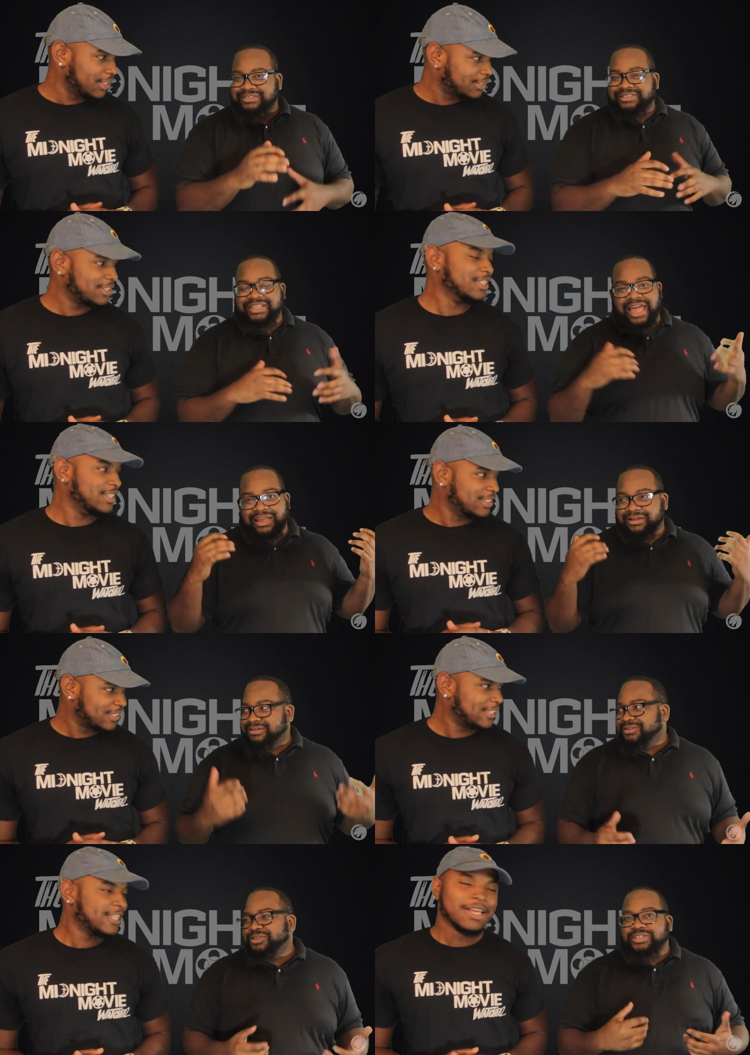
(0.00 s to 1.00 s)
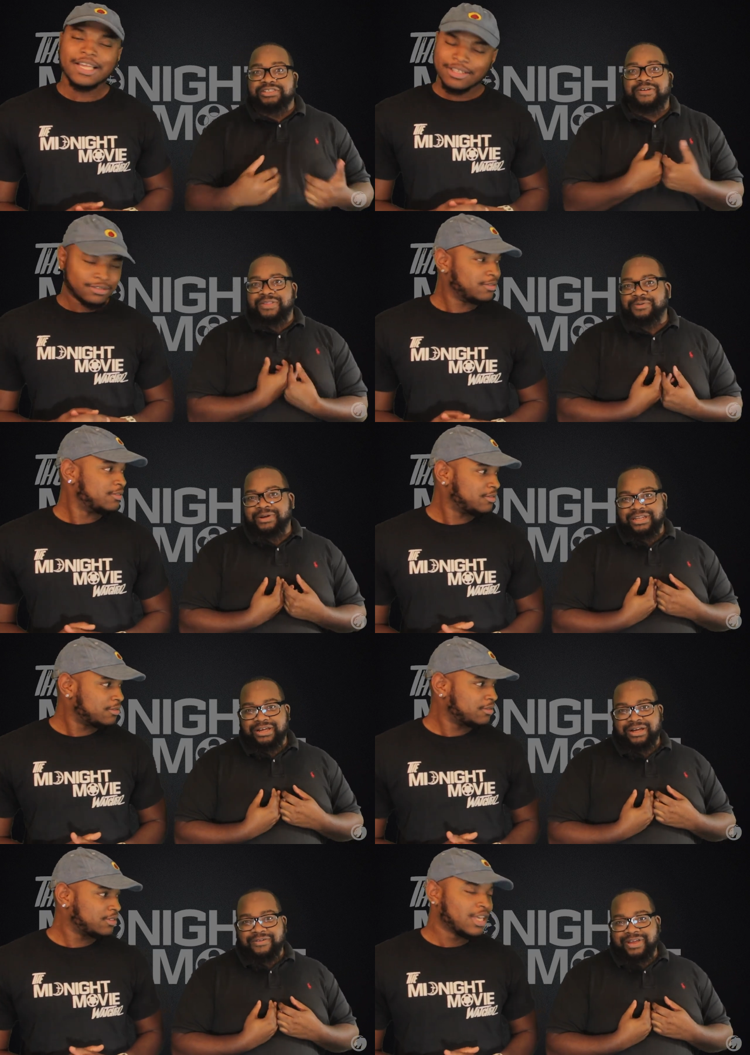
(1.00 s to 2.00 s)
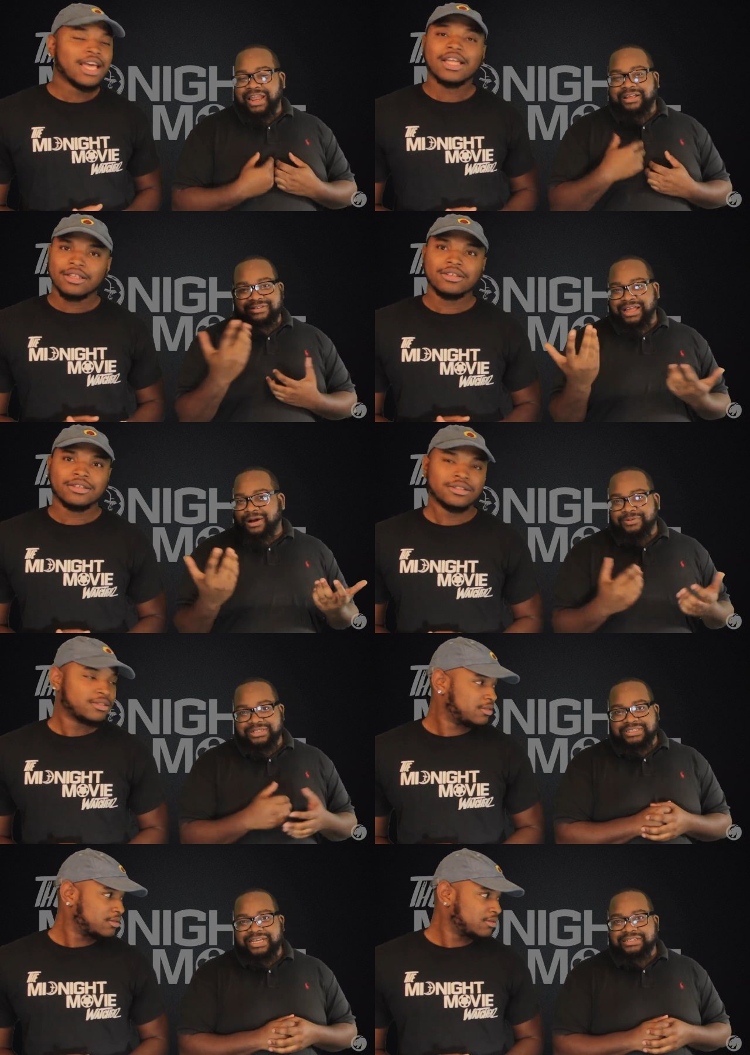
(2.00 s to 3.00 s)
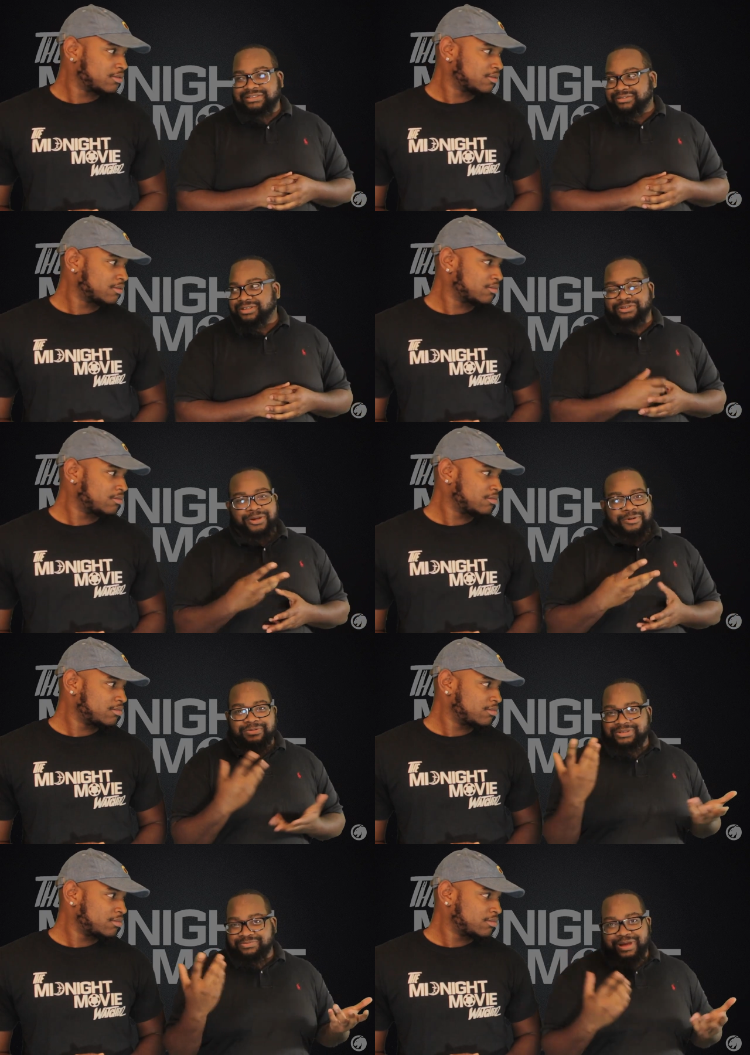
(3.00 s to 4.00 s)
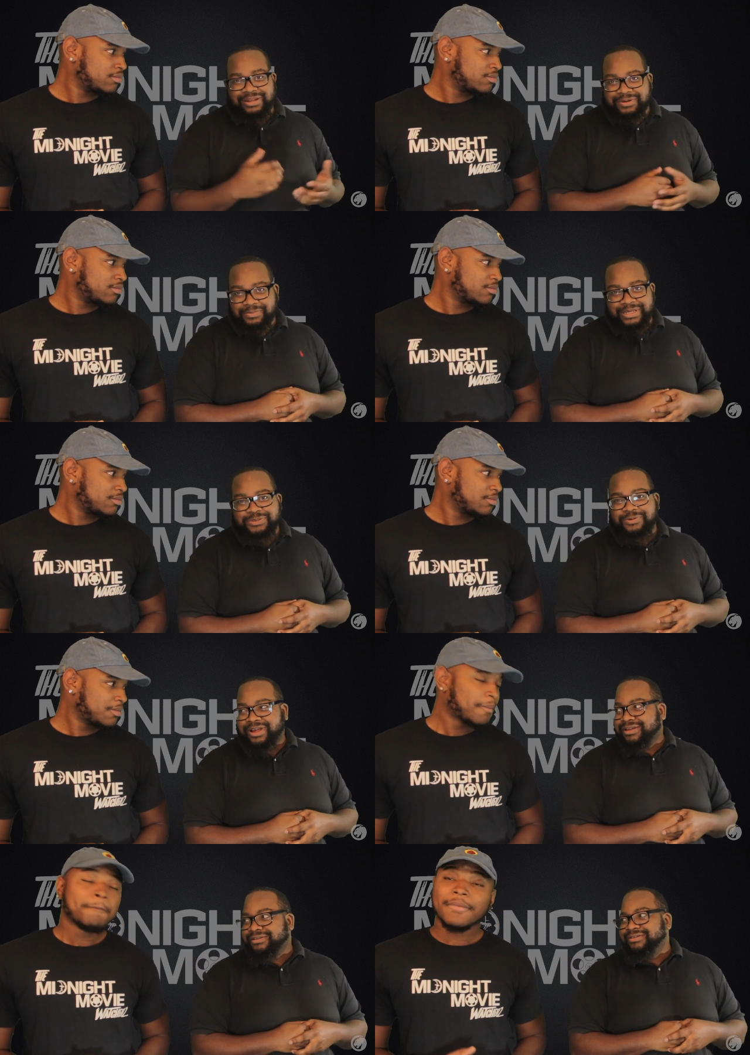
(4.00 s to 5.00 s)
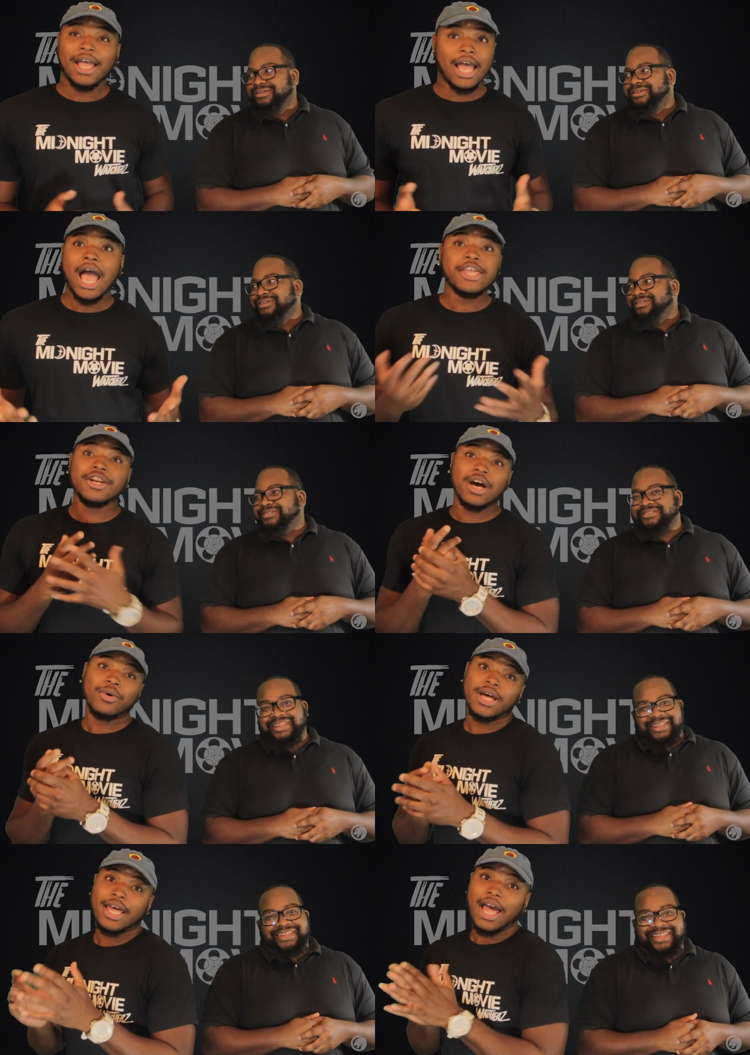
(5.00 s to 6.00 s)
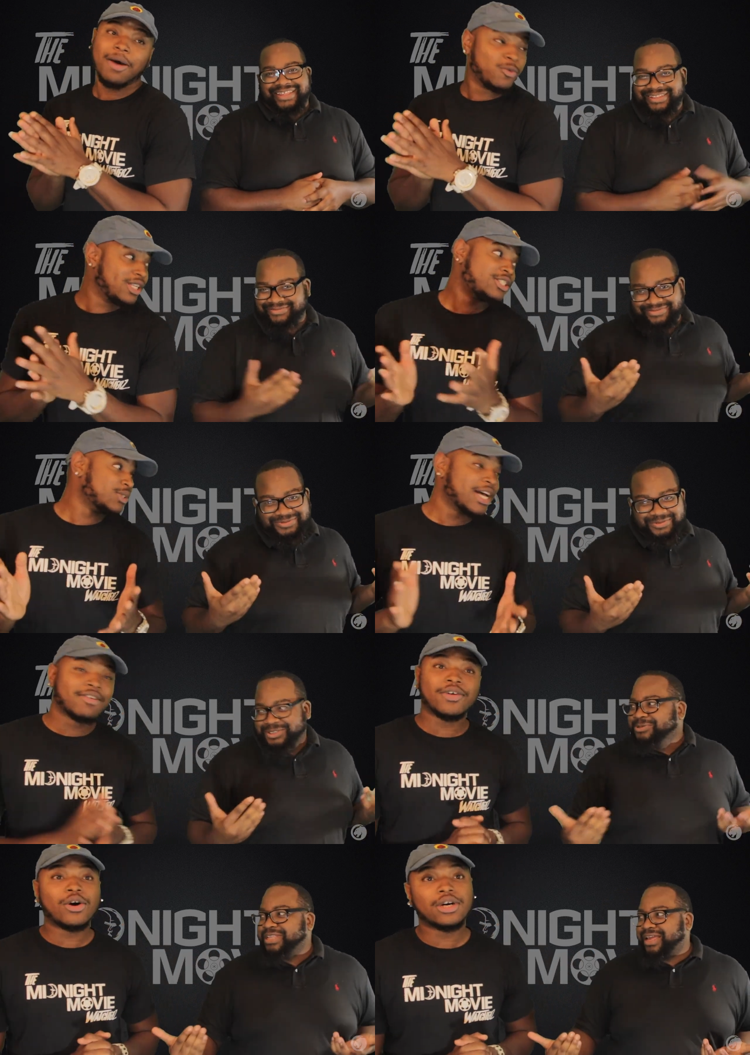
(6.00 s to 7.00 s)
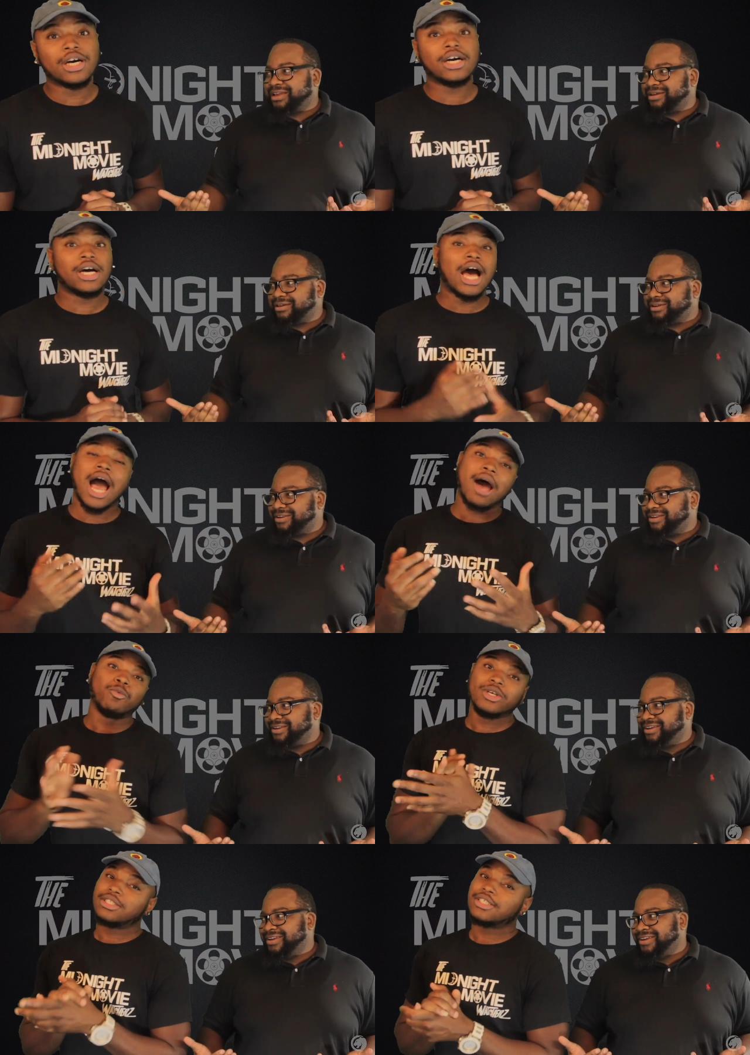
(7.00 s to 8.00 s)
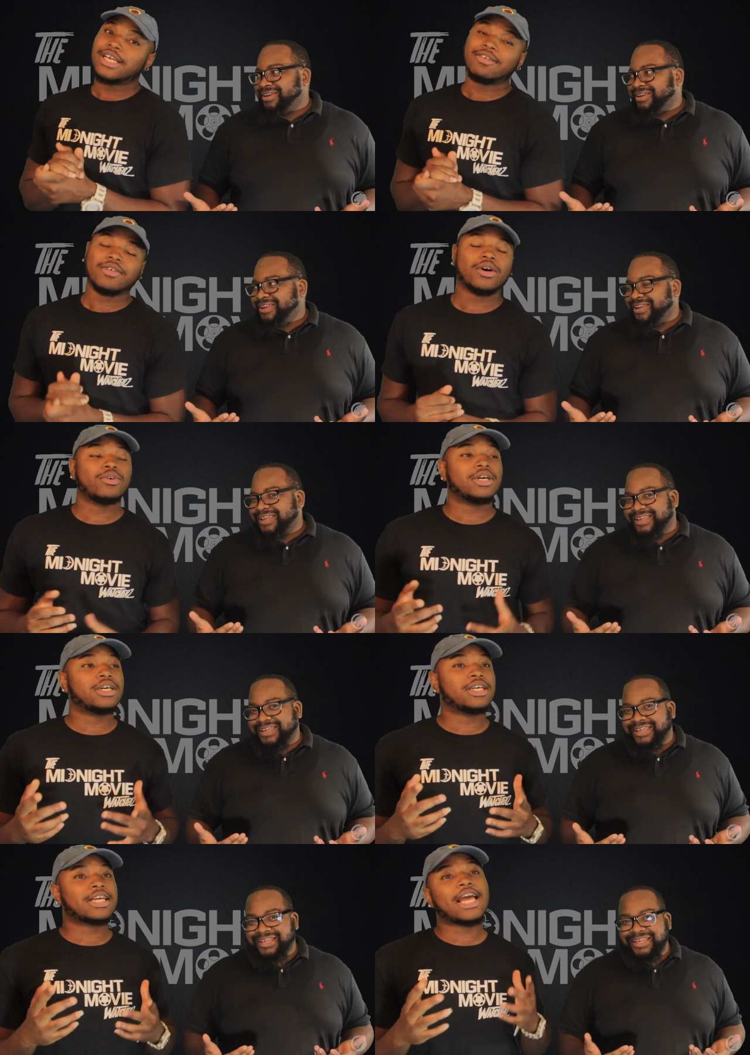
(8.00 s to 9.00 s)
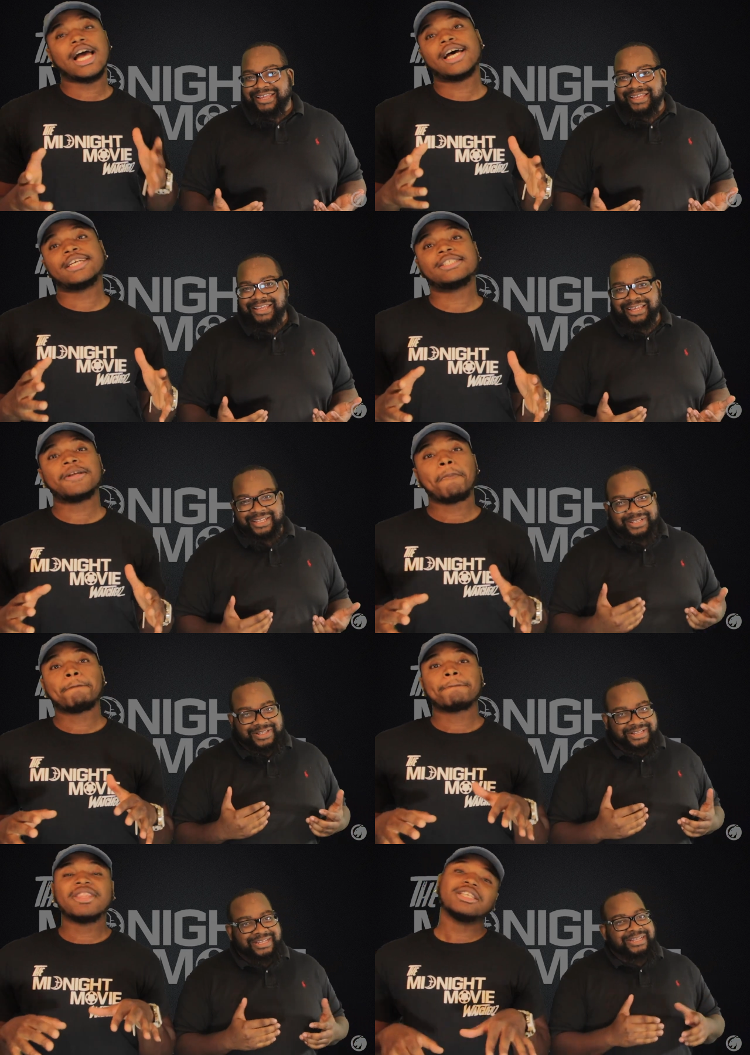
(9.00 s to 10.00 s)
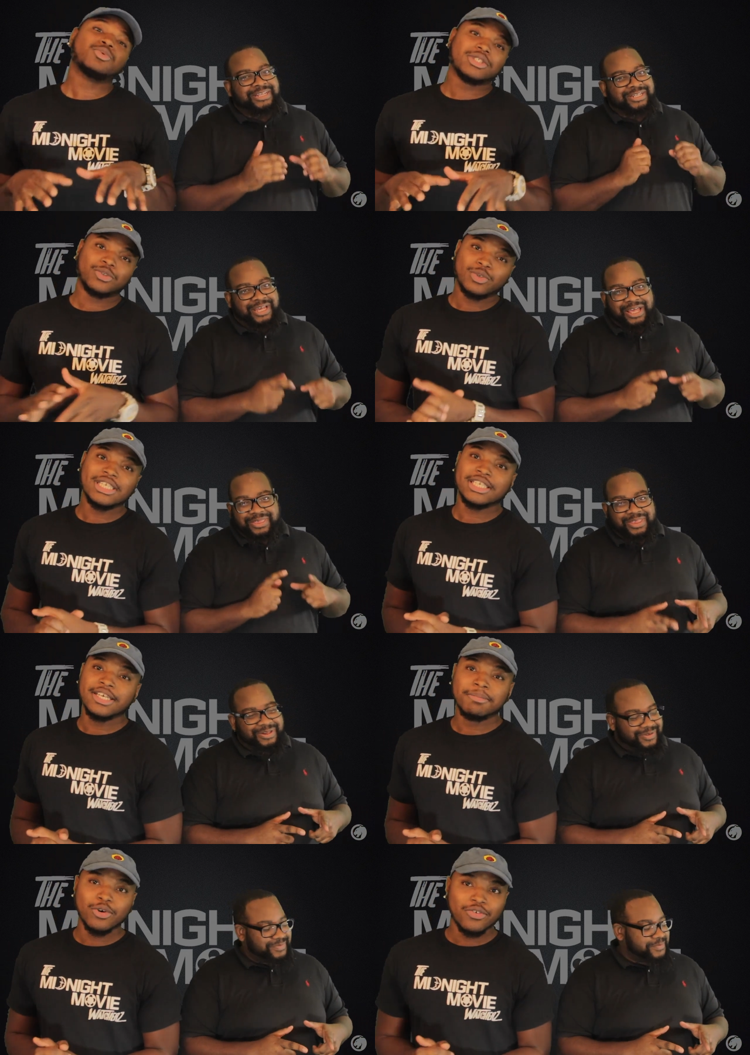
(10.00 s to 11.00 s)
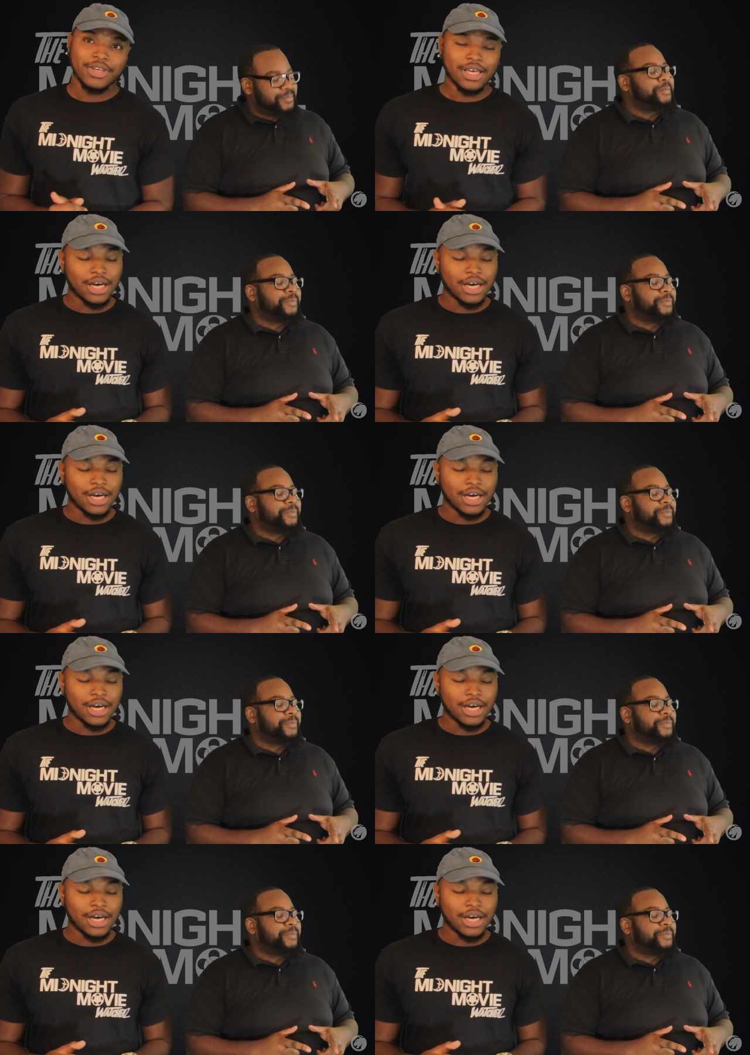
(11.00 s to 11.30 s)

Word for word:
Speaker 1: Yes, like, yes. The stuff that we love. And I think I want to say it's the third one is probably the best one.
Speaker 2: You know what? I'm with you, Evo. Uh, I'm with you, Evo. Uh, guys, this was a really good movie.